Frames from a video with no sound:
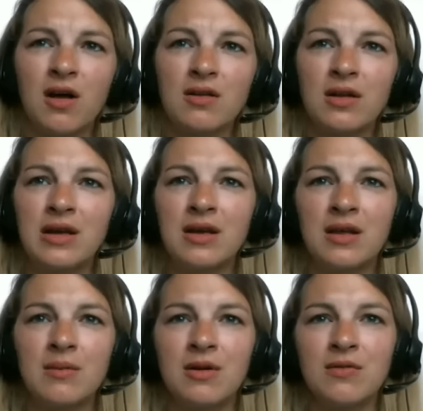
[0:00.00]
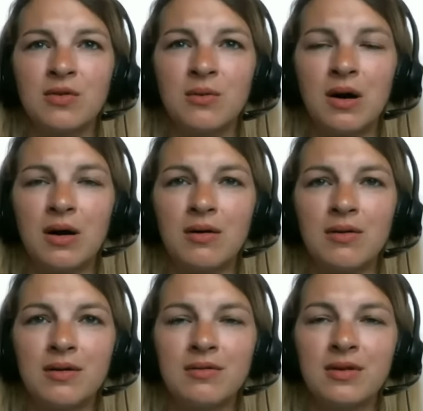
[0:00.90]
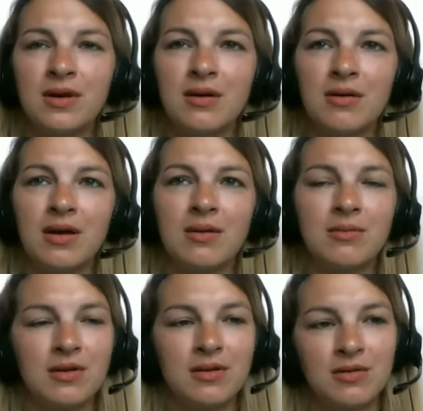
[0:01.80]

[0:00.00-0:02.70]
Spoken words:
not liking them after a while. And I was like, okay, I'm not